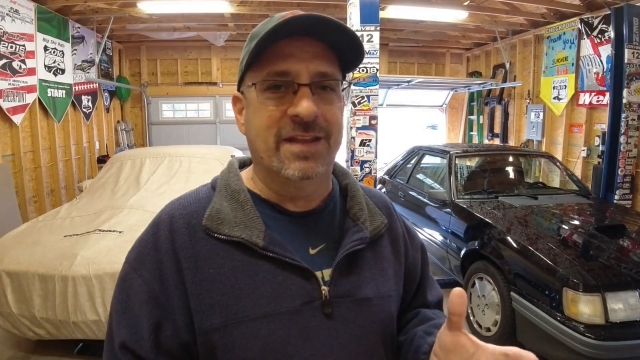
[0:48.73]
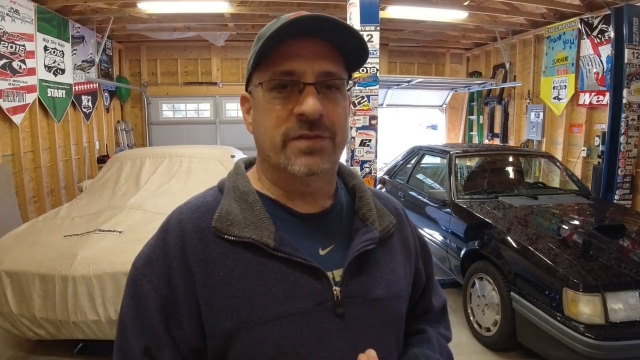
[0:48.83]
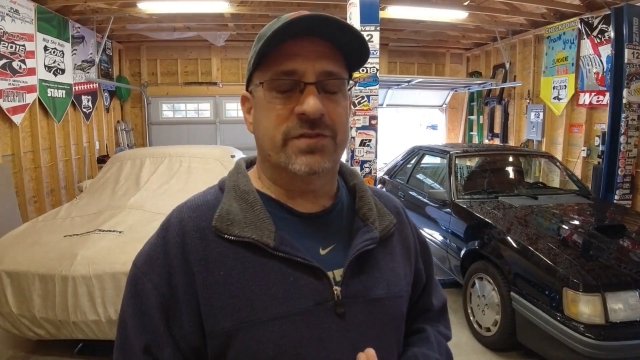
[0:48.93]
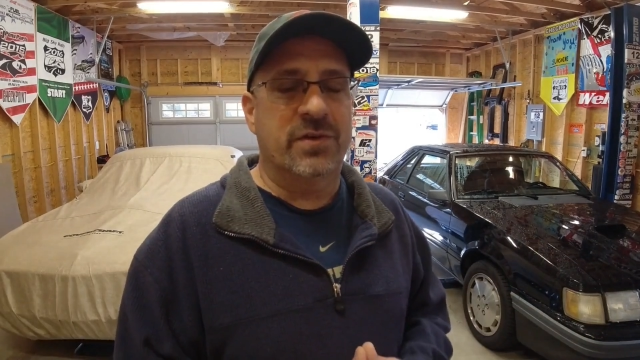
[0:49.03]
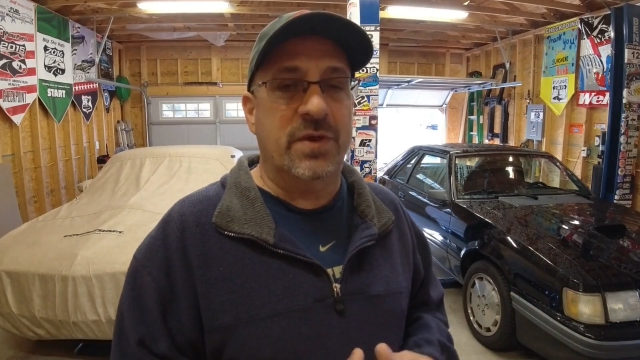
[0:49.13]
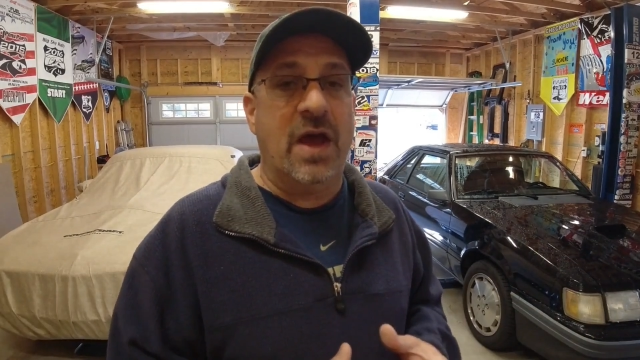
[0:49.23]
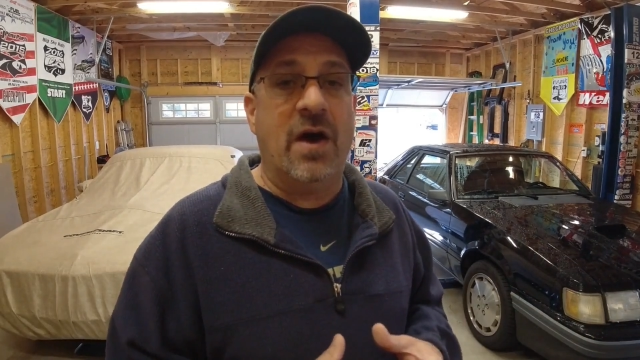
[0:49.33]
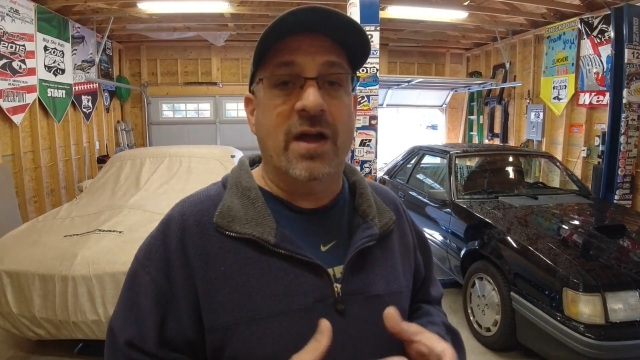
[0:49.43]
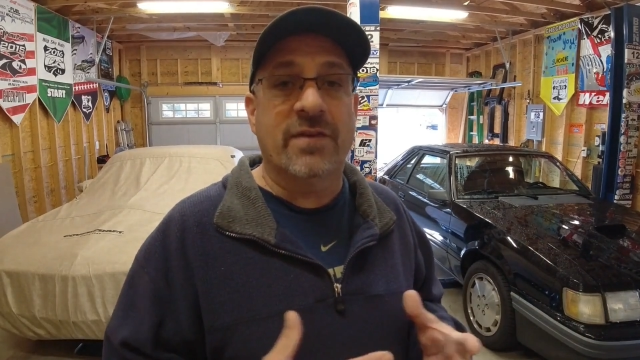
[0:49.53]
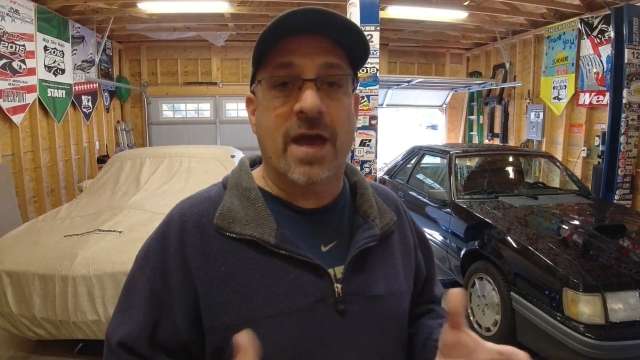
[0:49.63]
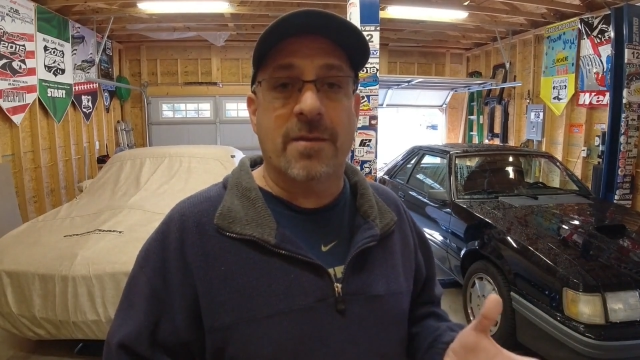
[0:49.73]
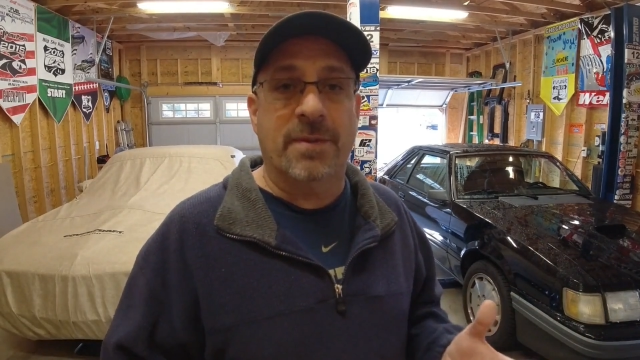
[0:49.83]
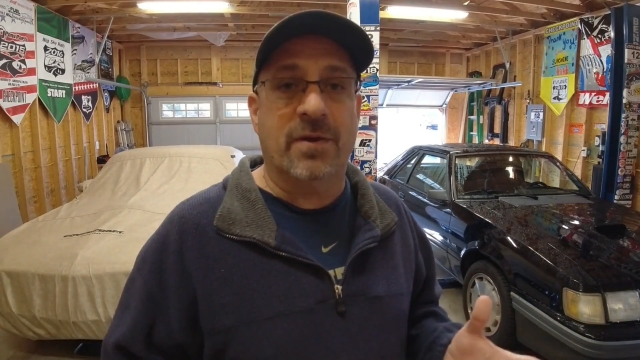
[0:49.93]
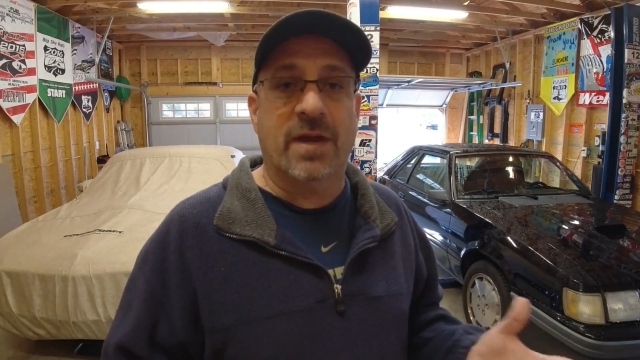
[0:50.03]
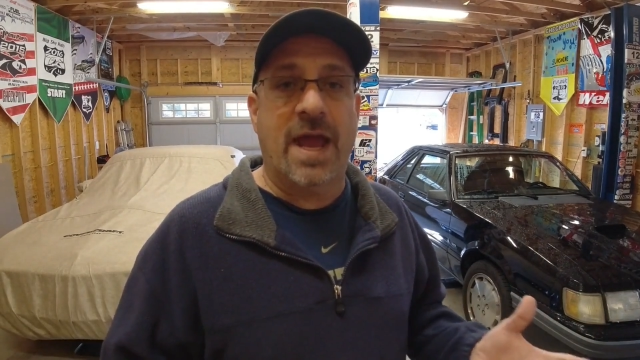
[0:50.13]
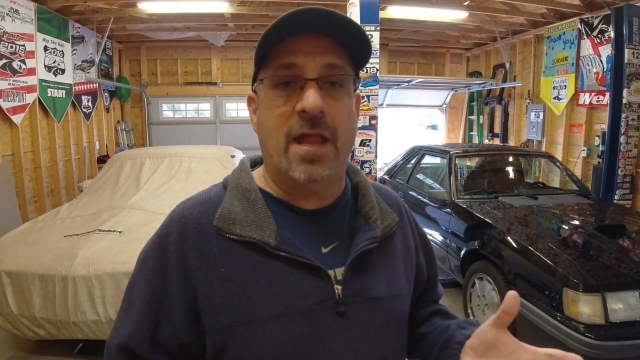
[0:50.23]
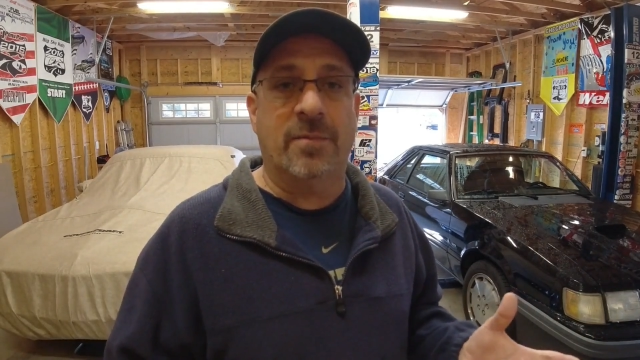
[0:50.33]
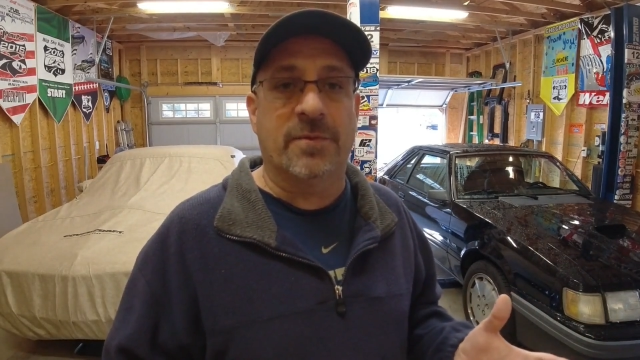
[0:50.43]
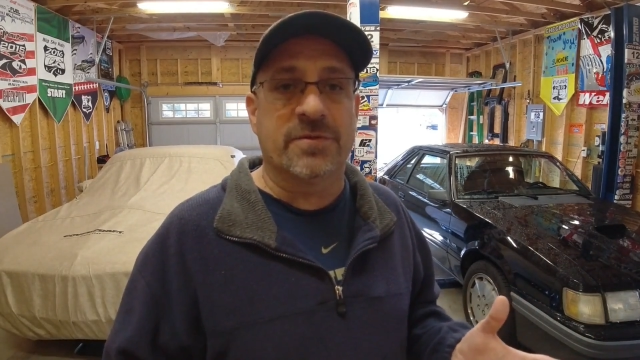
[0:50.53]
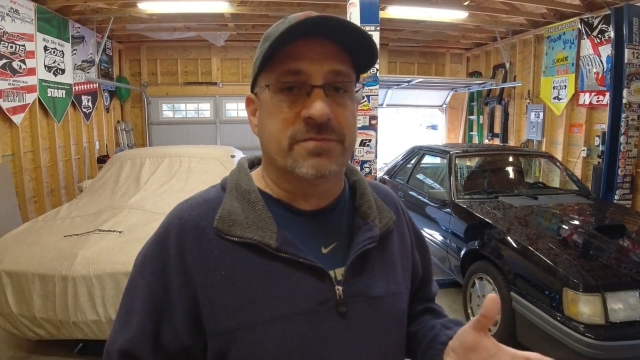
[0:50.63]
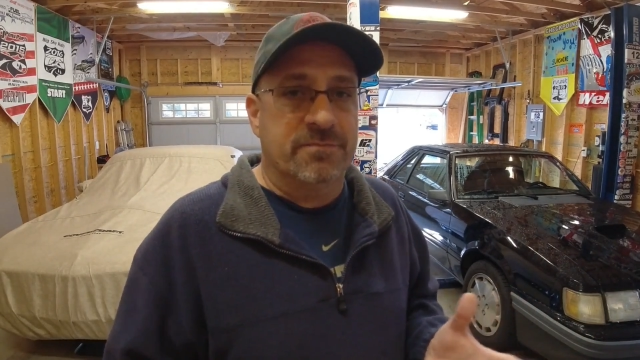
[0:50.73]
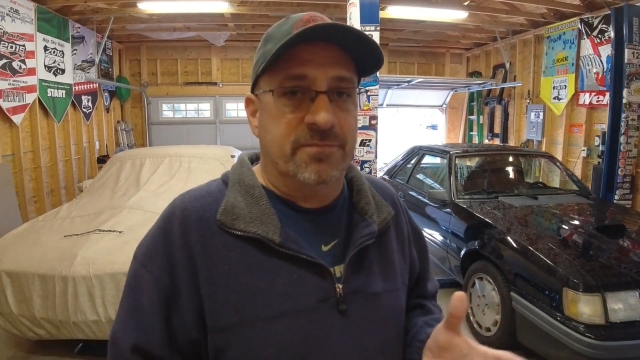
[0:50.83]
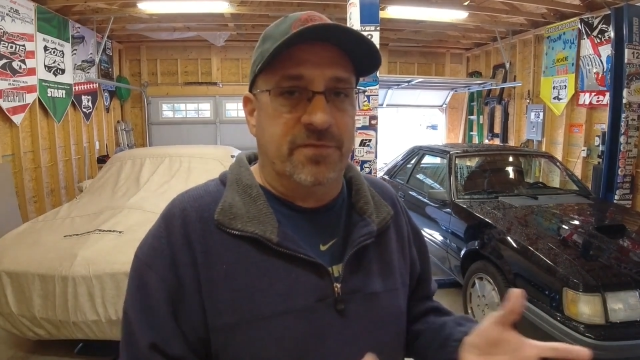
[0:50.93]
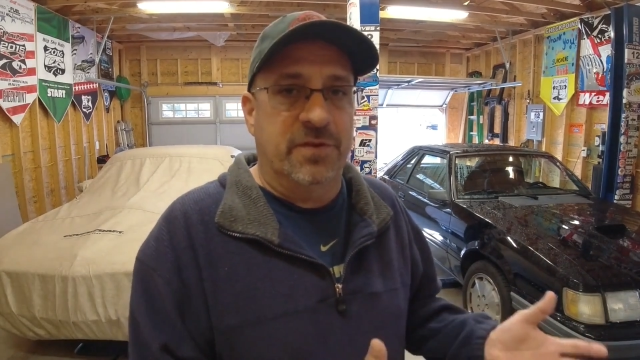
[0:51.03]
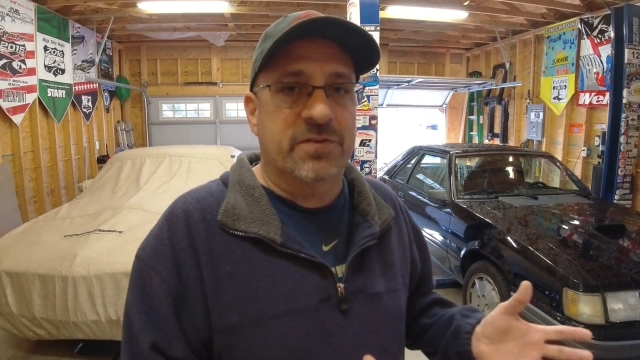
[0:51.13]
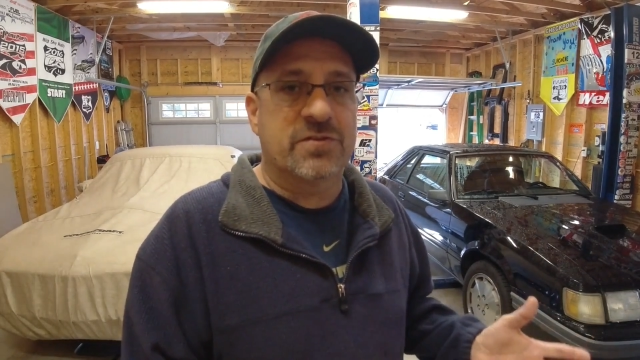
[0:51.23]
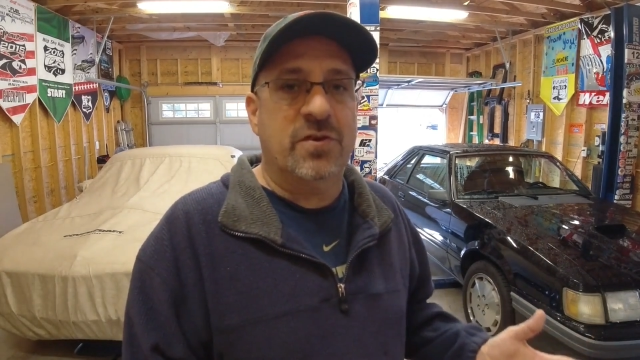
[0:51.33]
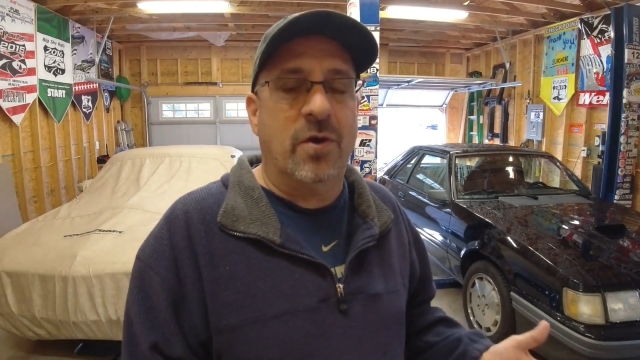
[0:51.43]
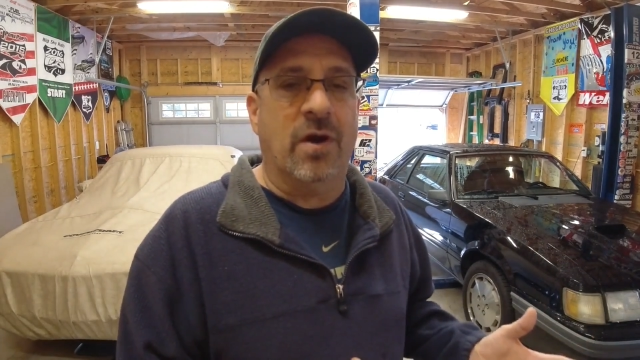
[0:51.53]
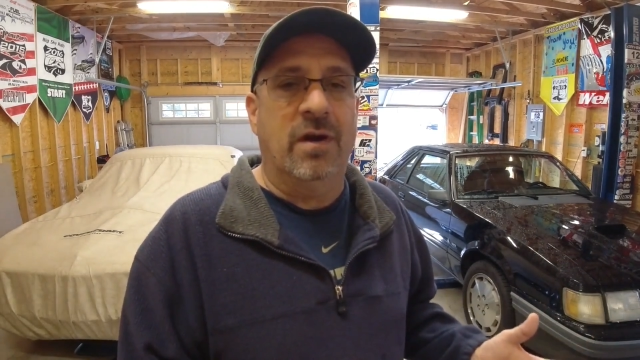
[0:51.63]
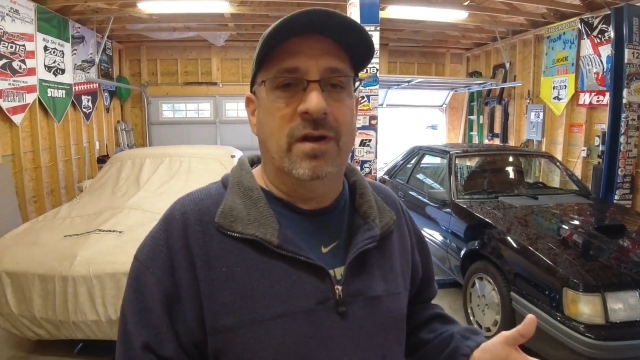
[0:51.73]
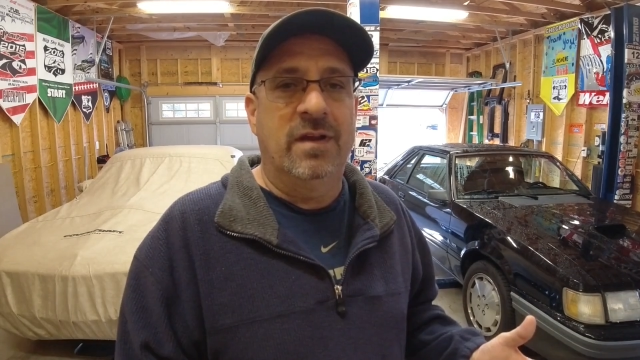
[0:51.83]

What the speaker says: So now I've got a pair of calipers for this car.